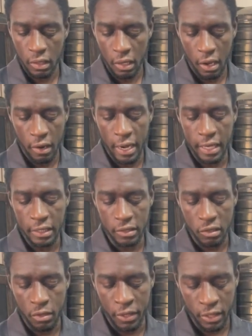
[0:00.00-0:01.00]
All right, it's
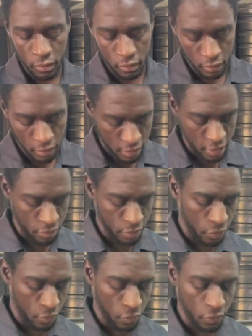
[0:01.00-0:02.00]
coming, and there we
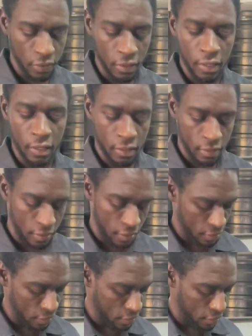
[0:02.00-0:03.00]
go.
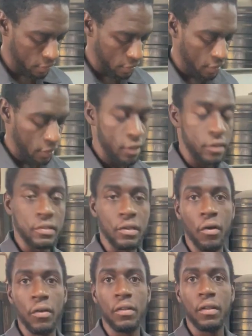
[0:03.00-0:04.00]

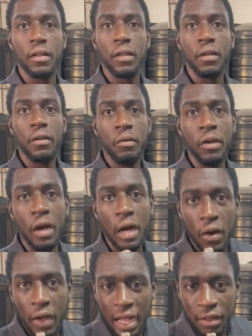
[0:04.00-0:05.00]
So we
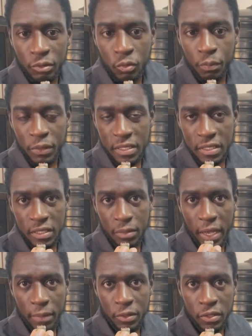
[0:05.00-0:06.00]
now have two pieces. The
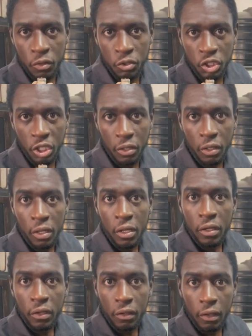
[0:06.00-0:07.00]
pipe is now shared,
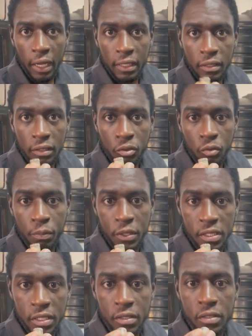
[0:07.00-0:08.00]
right? Two
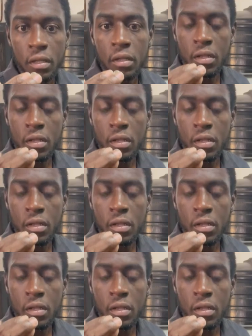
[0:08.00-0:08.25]
pieces.